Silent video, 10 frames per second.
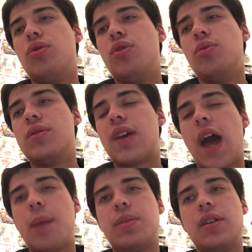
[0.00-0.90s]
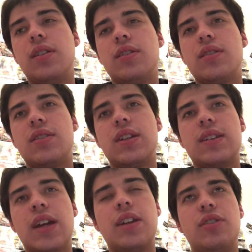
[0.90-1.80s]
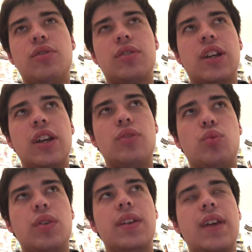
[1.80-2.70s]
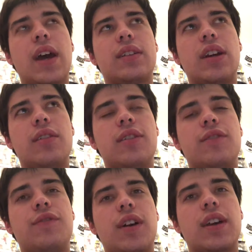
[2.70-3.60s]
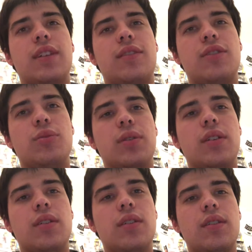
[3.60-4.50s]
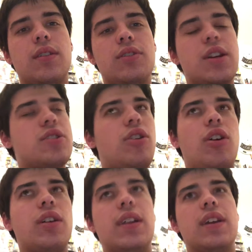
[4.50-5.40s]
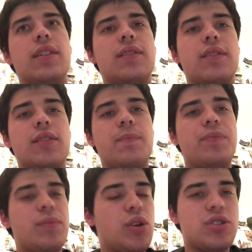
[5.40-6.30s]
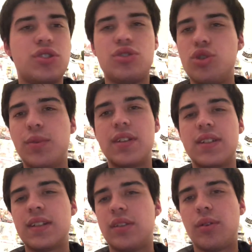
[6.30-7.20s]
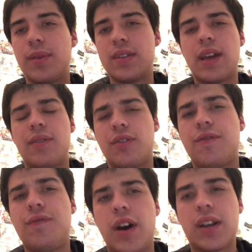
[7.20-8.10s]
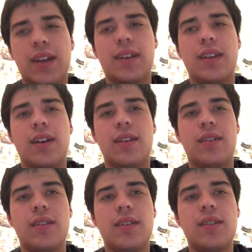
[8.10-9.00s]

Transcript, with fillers: who is happy to see a 10 year old kid win the tag title is fucking stupid. You guys are all idiots. Most stupidest thing WWE has ever fucking done.